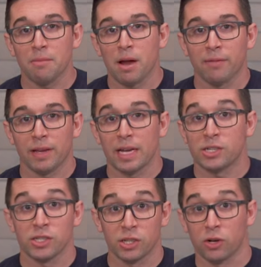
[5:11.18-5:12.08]

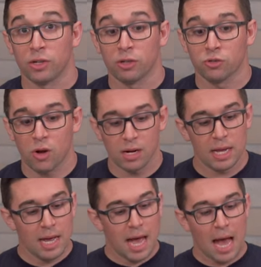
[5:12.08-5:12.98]
modifications at all to your truck,
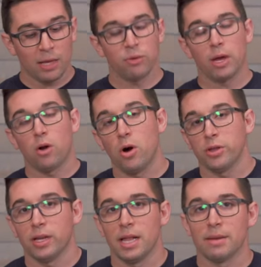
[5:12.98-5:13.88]
and you get all
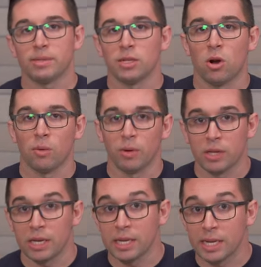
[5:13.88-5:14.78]
the clamps and hardware
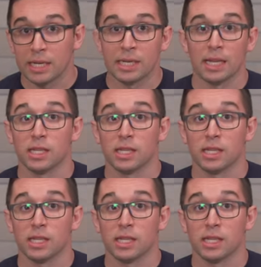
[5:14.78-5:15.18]
that you need to get